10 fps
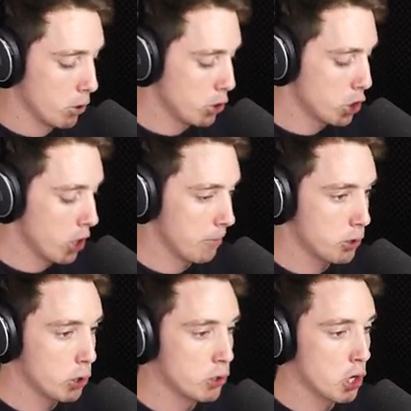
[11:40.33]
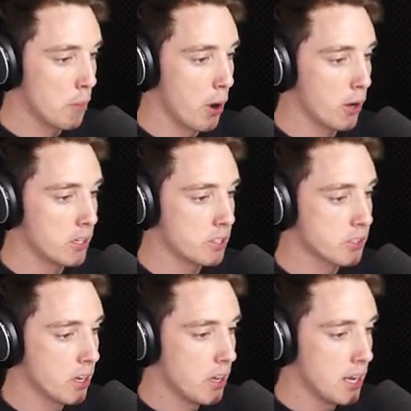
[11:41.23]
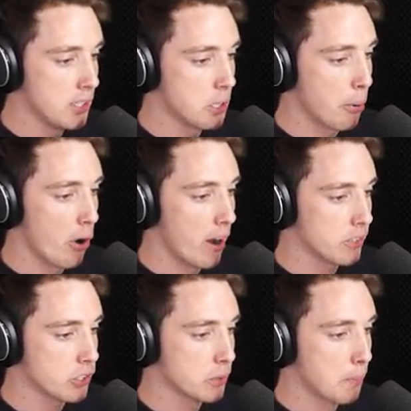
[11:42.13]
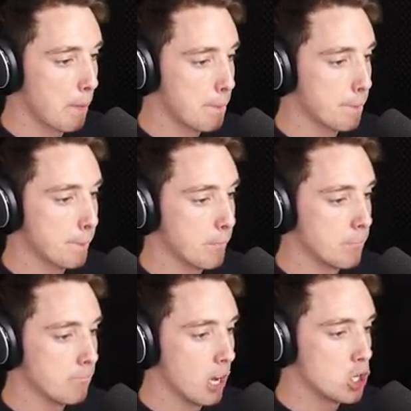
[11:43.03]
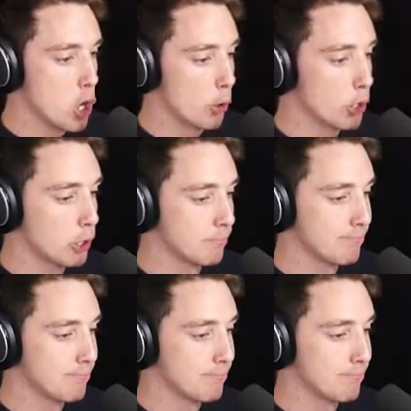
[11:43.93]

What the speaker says: Good job, ogres. Here's your prize. A nuke.